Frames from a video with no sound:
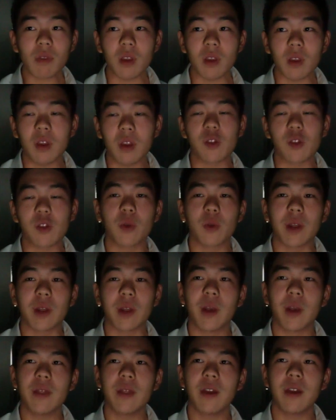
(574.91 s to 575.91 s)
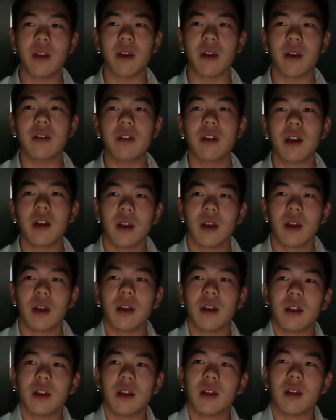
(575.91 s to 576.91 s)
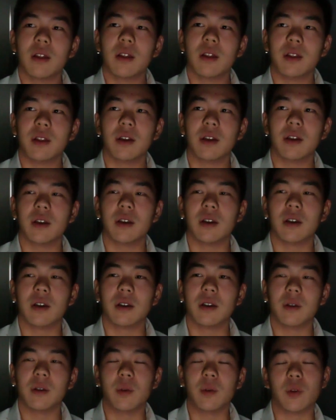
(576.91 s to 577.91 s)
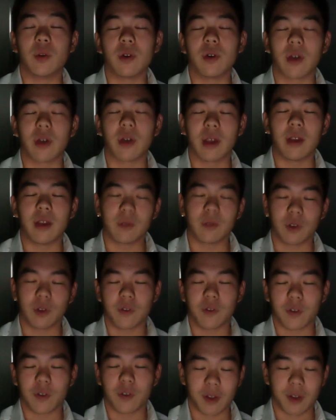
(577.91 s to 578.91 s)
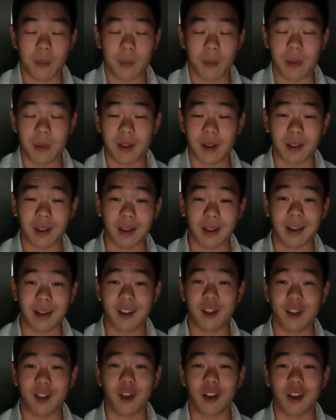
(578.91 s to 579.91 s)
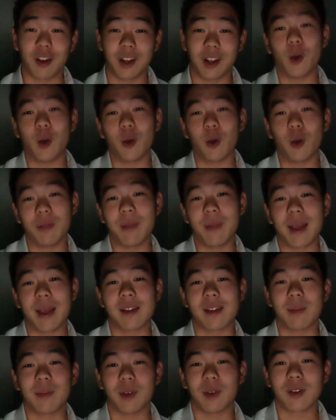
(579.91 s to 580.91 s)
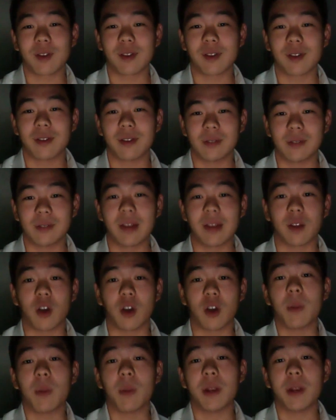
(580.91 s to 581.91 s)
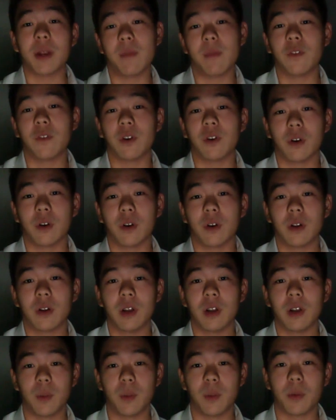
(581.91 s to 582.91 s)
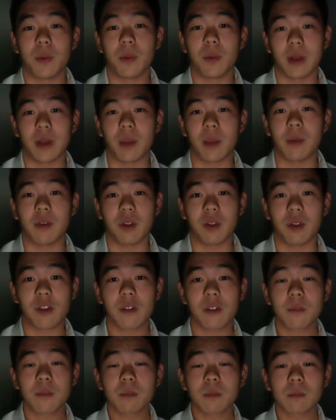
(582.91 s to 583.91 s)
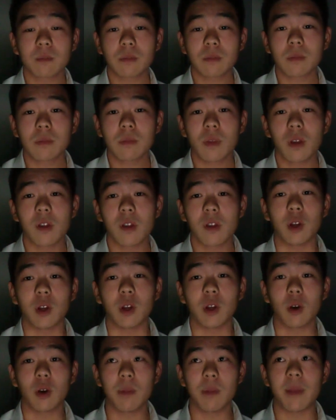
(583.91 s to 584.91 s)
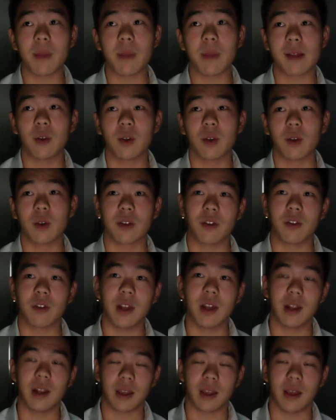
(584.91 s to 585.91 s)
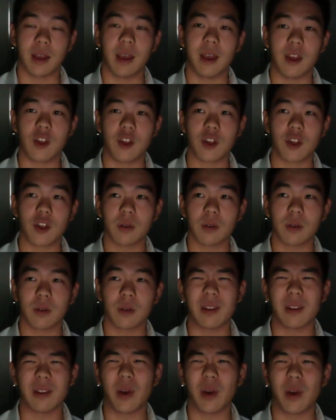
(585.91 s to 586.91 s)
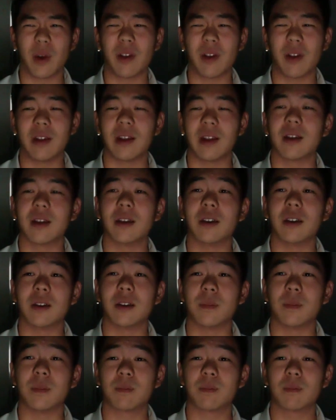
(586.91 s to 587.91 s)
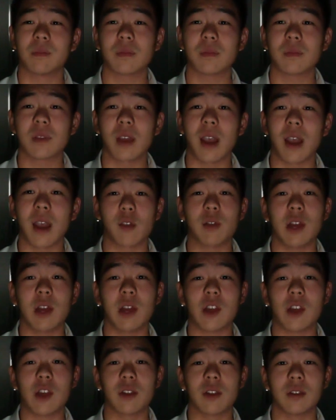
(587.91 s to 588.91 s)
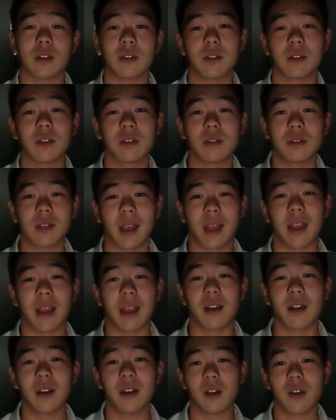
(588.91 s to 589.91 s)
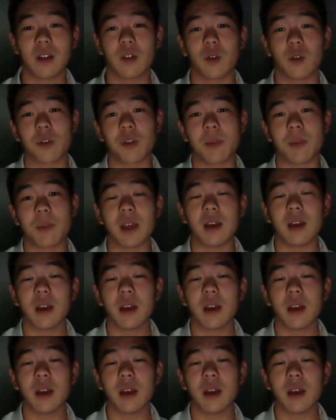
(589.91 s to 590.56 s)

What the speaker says: so when I went there, for simplicity's sake, let's just call it the golden basslet, because that is a common name for Leopropoma aberrans. So the golden basslet was already in a cage, well, in like a isolation tank, so to speak.